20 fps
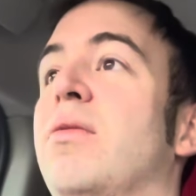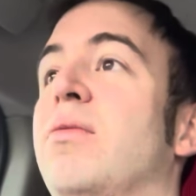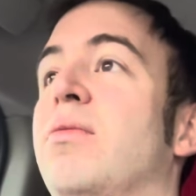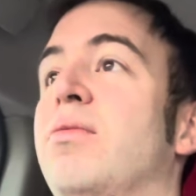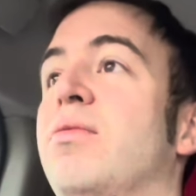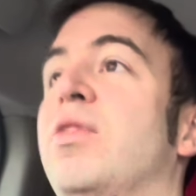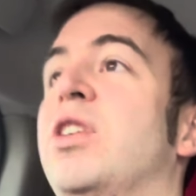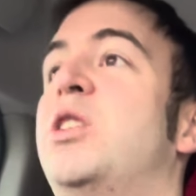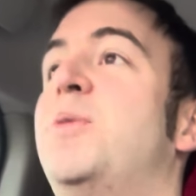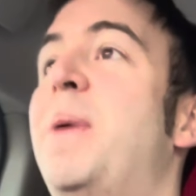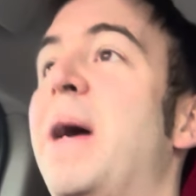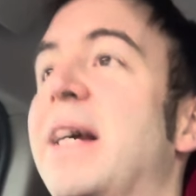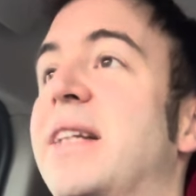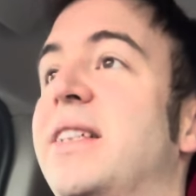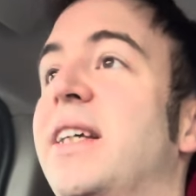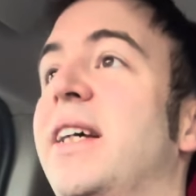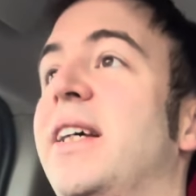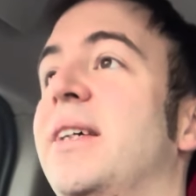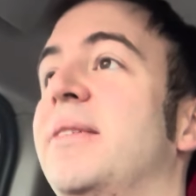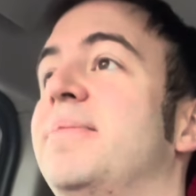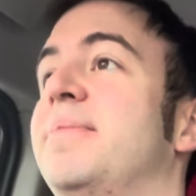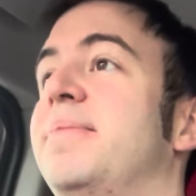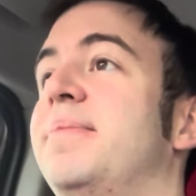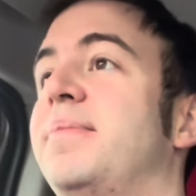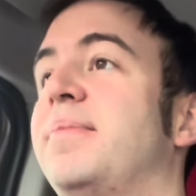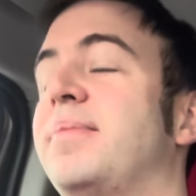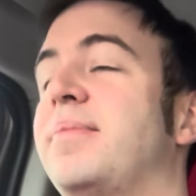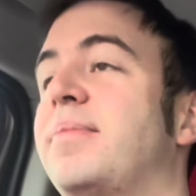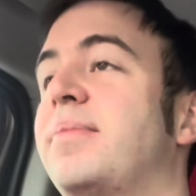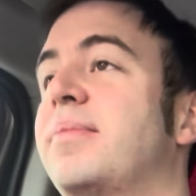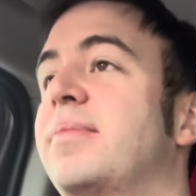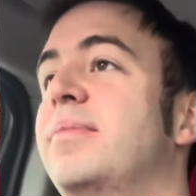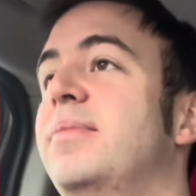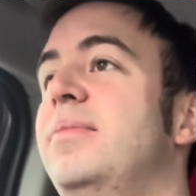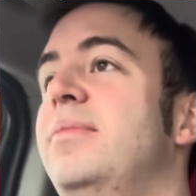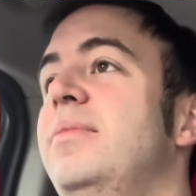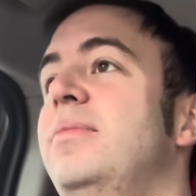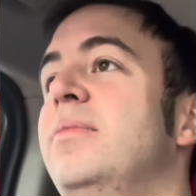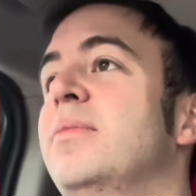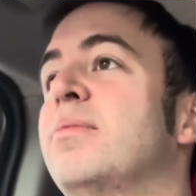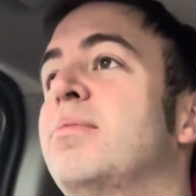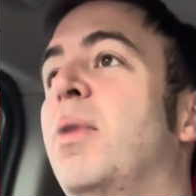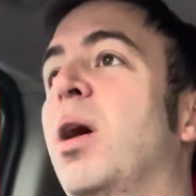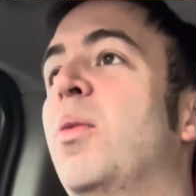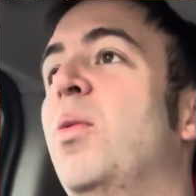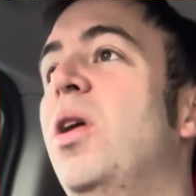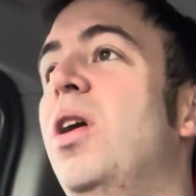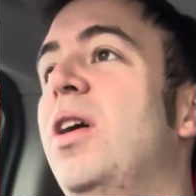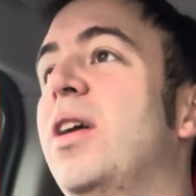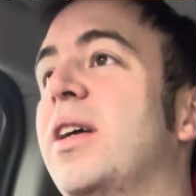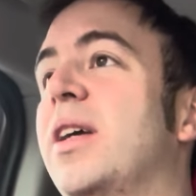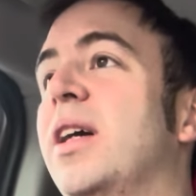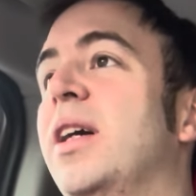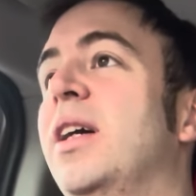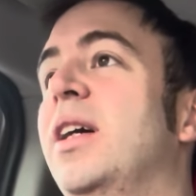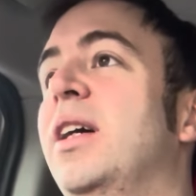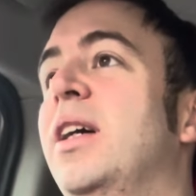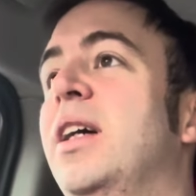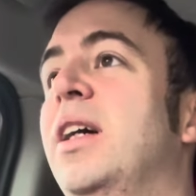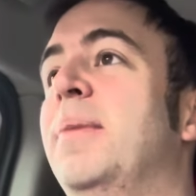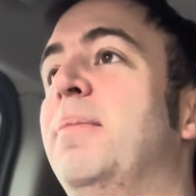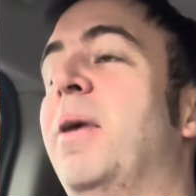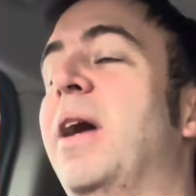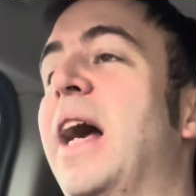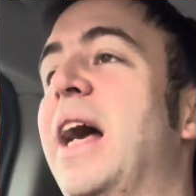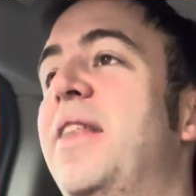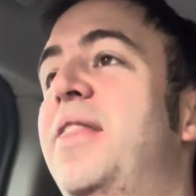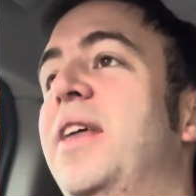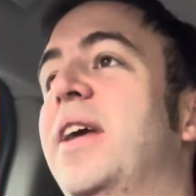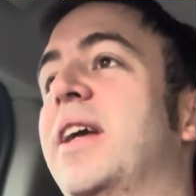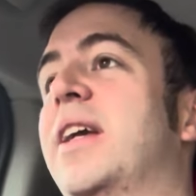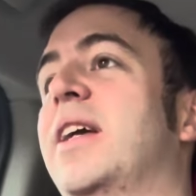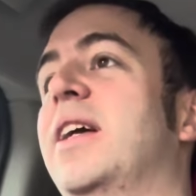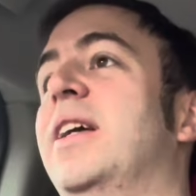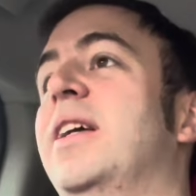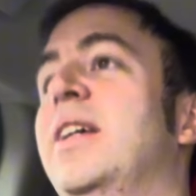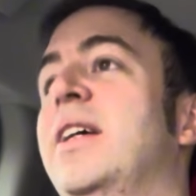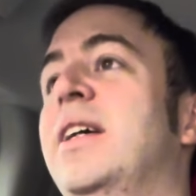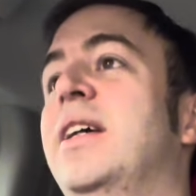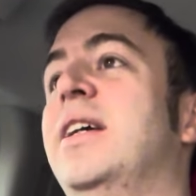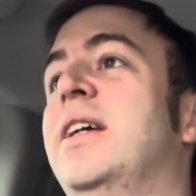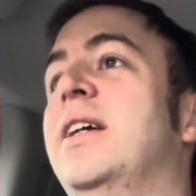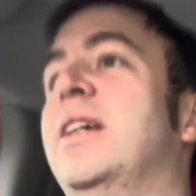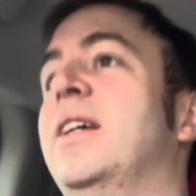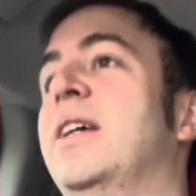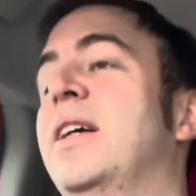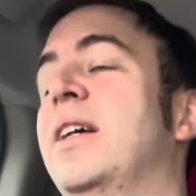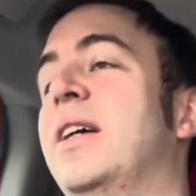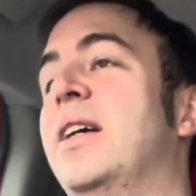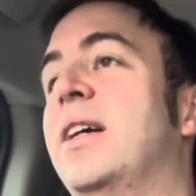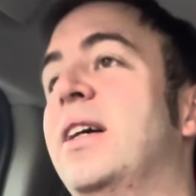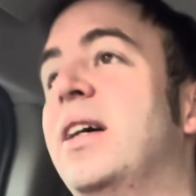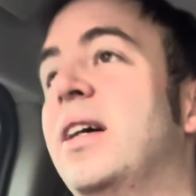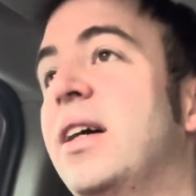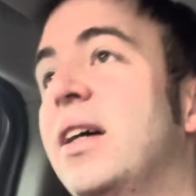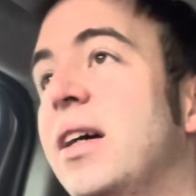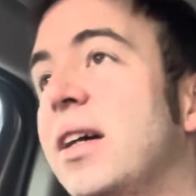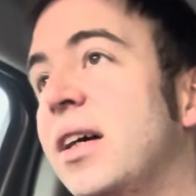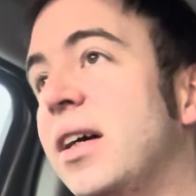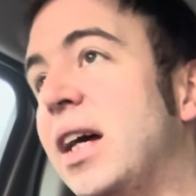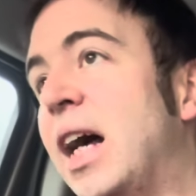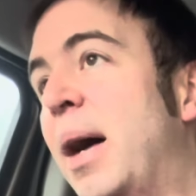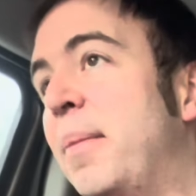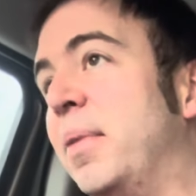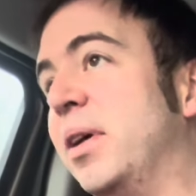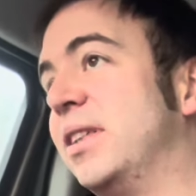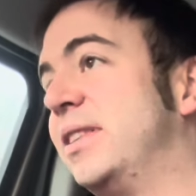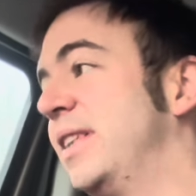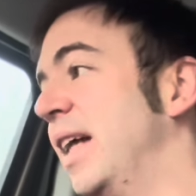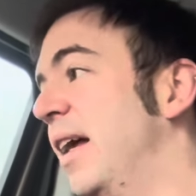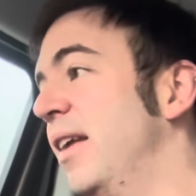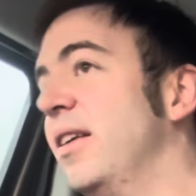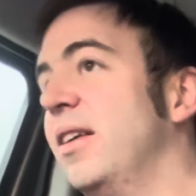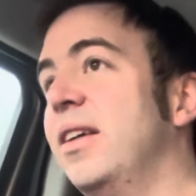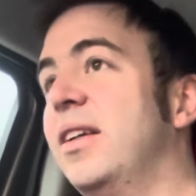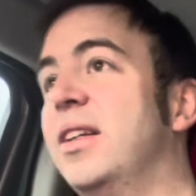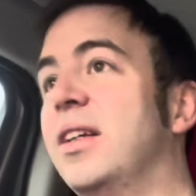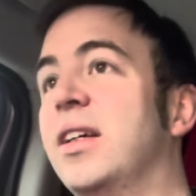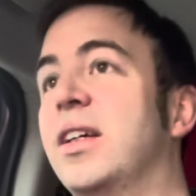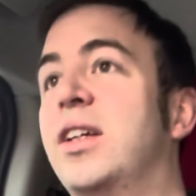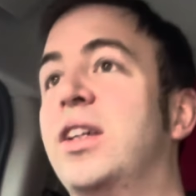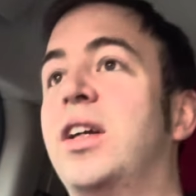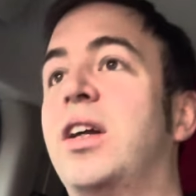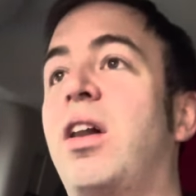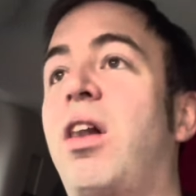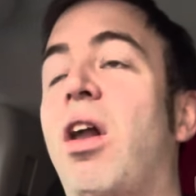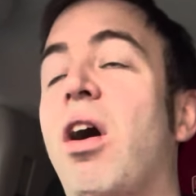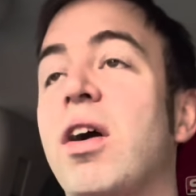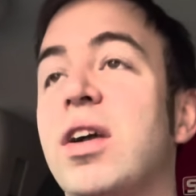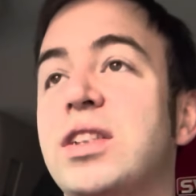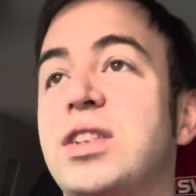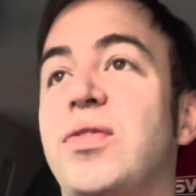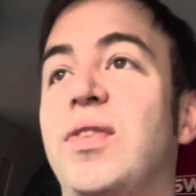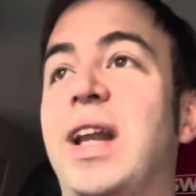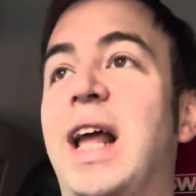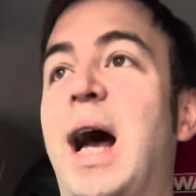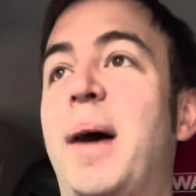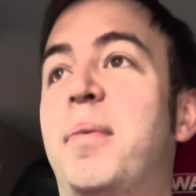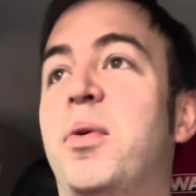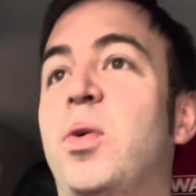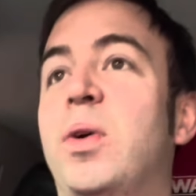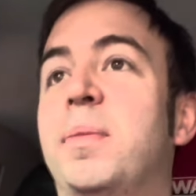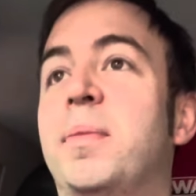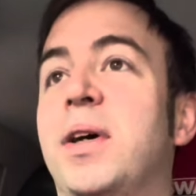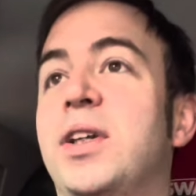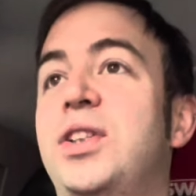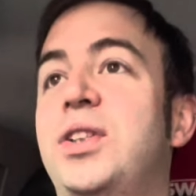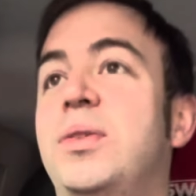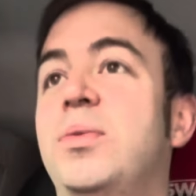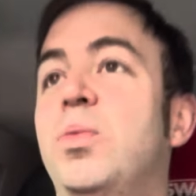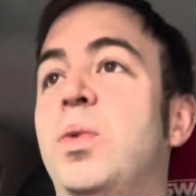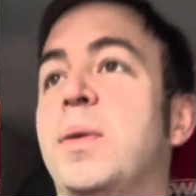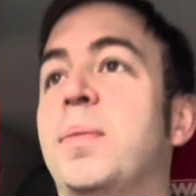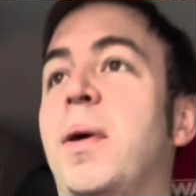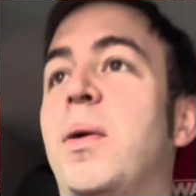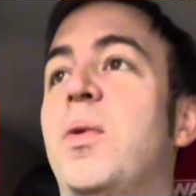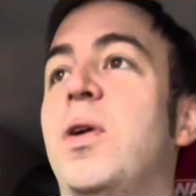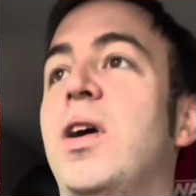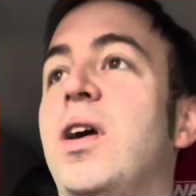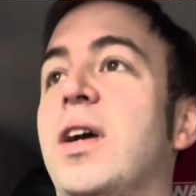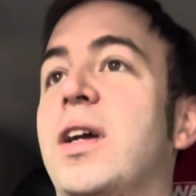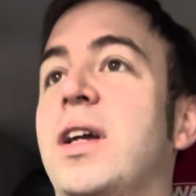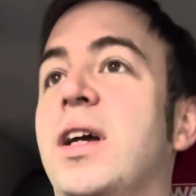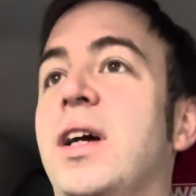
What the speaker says: Respect it. My work, my ethic, and my standard. Clients are really happy with my work.